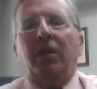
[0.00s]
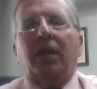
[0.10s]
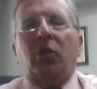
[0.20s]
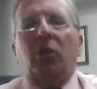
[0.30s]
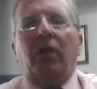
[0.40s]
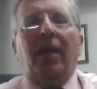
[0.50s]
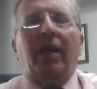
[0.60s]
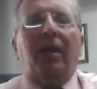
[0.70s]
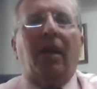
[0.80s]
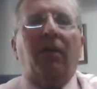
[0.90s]
In section
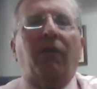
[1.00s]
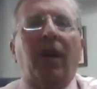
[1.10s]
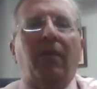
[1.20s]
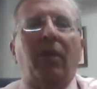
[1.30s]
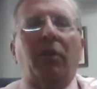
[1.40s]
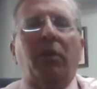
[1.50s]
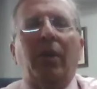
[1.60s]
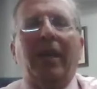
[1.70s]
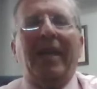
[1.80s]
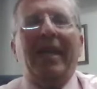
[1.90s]

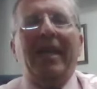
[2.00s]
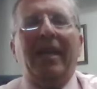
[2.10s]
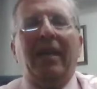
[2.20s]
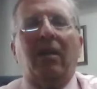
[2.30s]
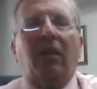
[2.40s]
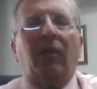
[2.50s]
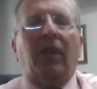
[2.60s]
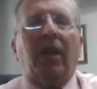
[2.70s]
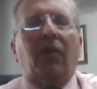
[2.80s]
89503E of the